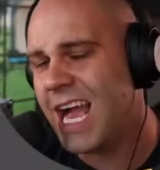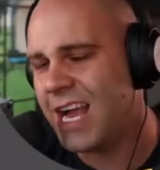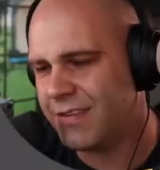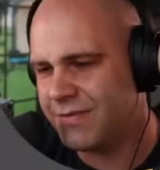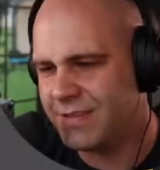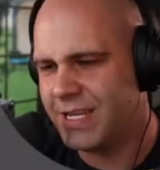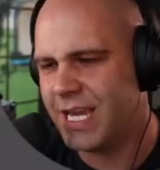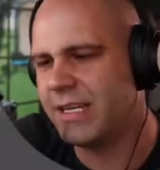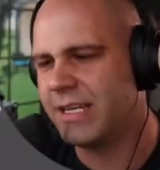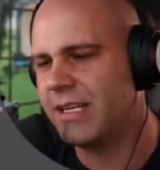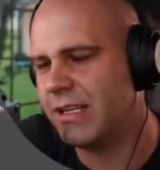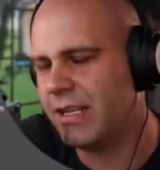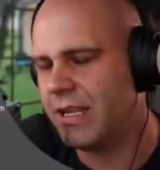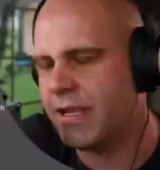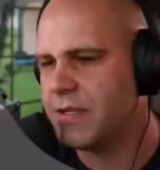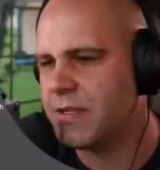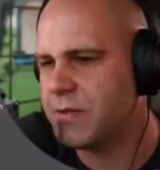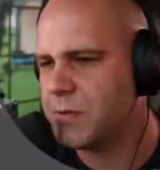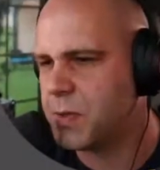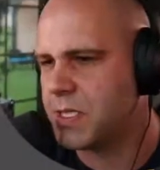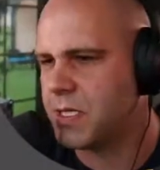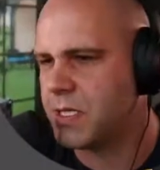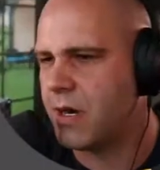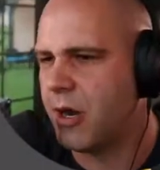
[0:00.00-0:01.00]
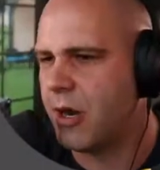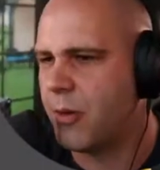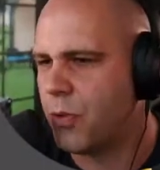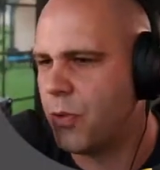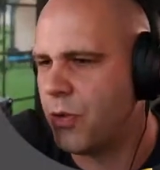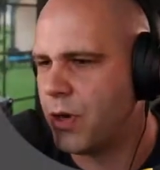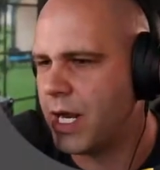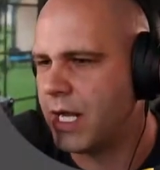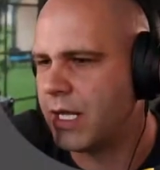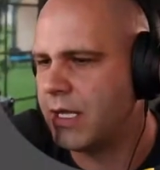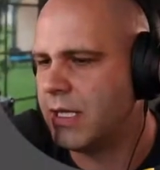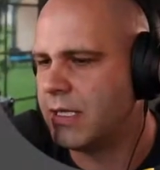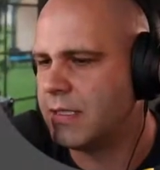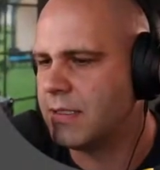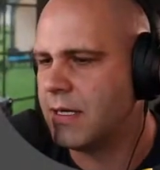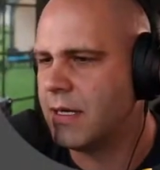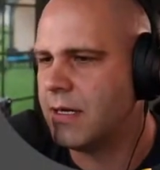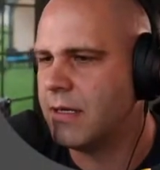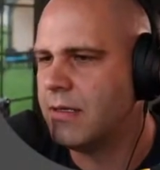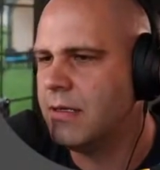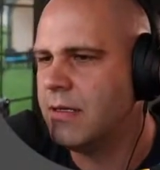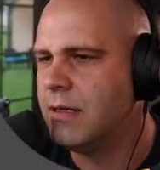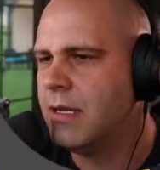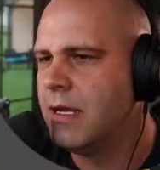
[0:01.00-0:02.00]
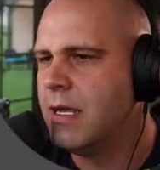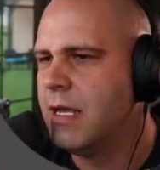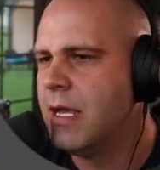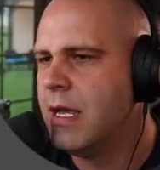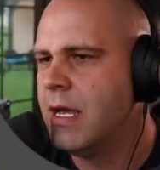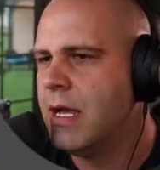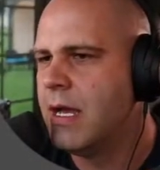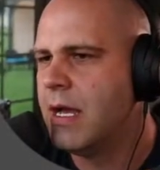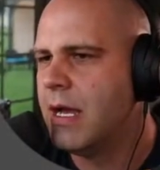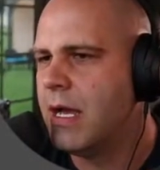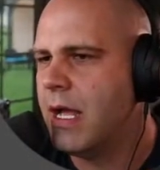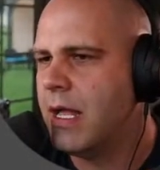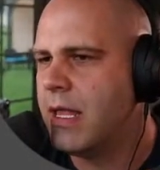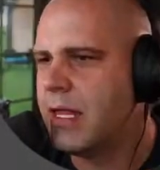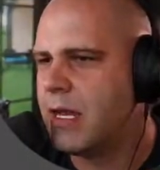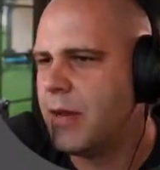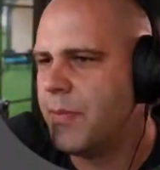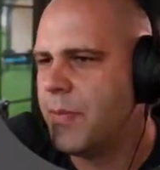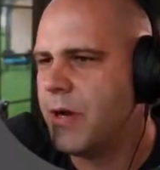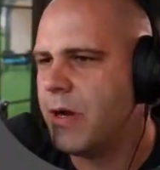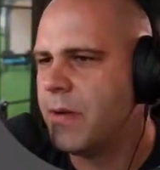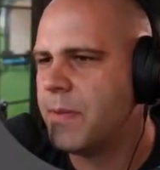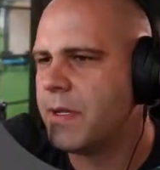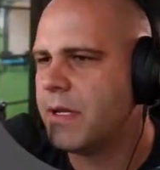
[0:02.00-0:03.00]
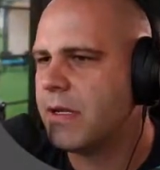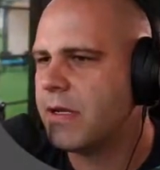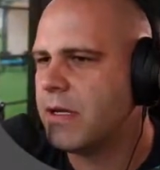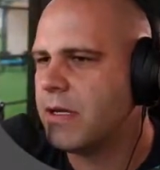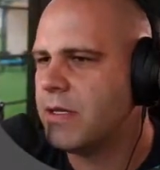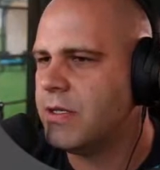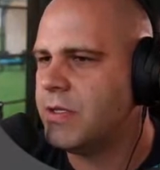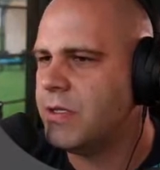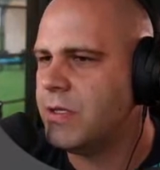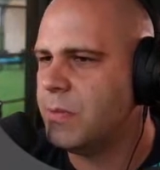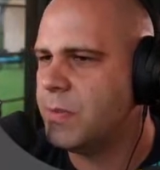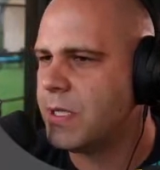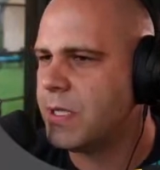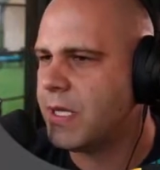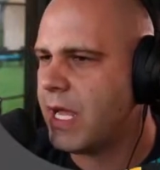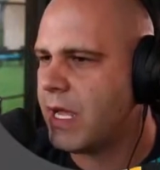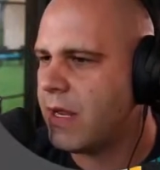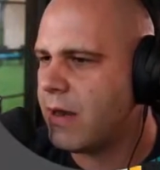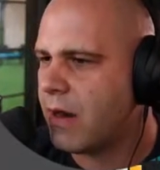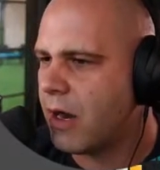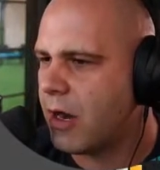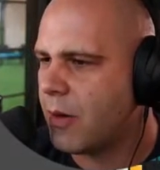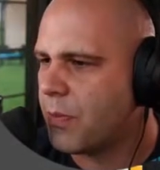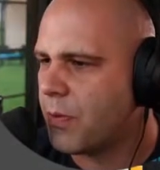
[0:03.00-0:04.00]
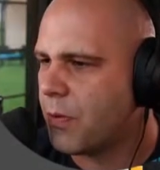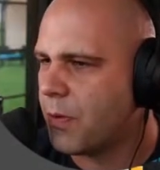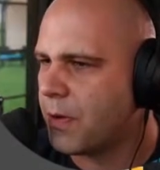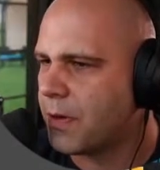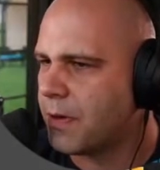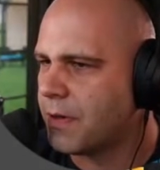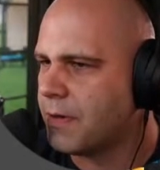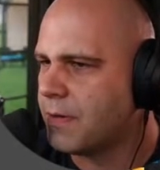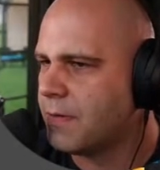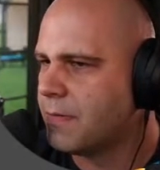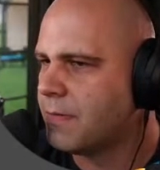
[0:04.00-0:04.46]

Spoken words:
Technically this was an artboard I clicked on. And then up here, I'm gonna click on duplicate artboard.